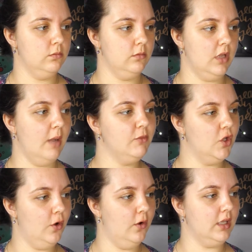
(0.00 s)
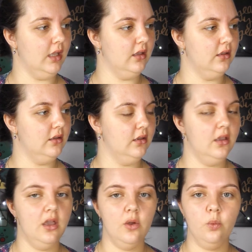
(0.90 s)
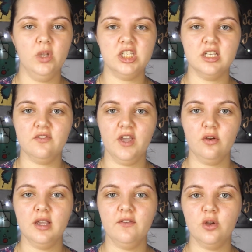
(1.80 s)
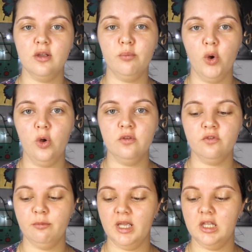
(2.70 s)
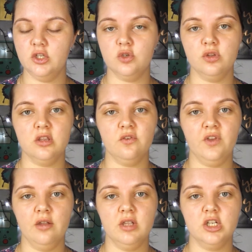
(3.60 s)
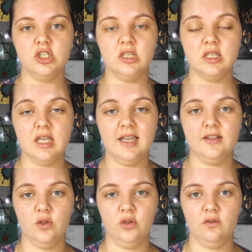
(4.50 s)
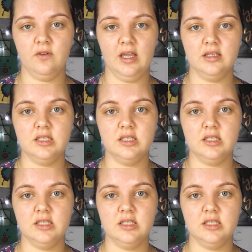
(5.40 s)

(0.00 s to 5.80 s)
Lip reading: I'm talking. Which is very, very important for making sure that the foundation stays on your face,